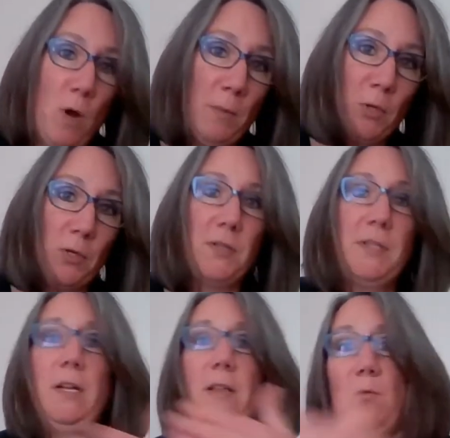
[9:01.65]
one
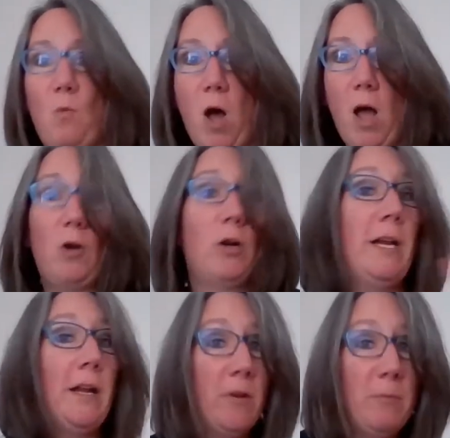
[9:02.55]
person and walk or
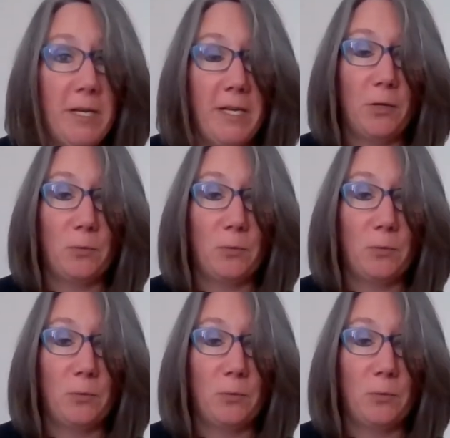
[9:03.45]
get everybody in a